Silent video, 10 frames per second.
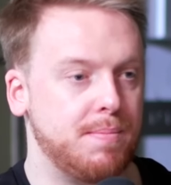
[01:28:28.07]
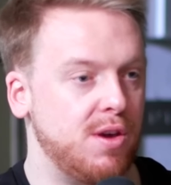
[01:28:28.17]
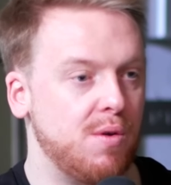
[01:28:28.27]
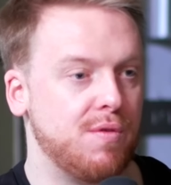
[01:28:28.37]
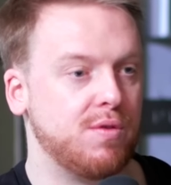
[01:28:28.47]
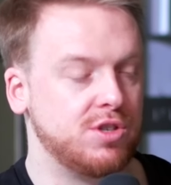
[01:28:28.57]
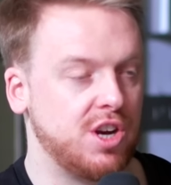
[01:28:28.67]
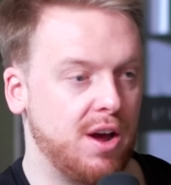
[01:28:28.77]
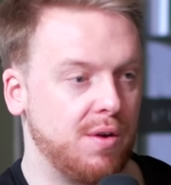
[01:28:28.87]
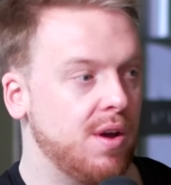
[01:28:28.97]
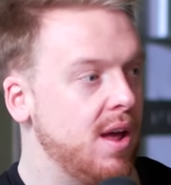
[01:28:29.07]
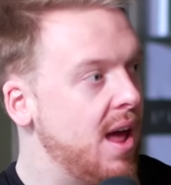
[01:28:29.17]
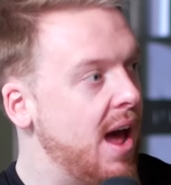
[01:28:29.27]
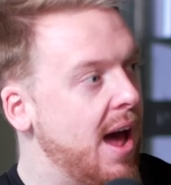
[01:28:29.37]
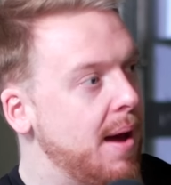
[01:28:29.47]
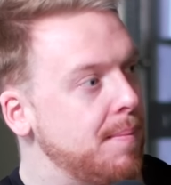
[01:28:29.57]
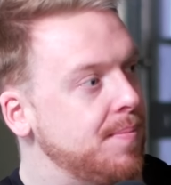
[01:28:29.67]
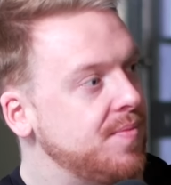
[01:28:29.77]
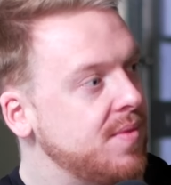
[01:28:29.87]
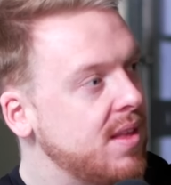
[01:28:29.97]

beautiful show, um,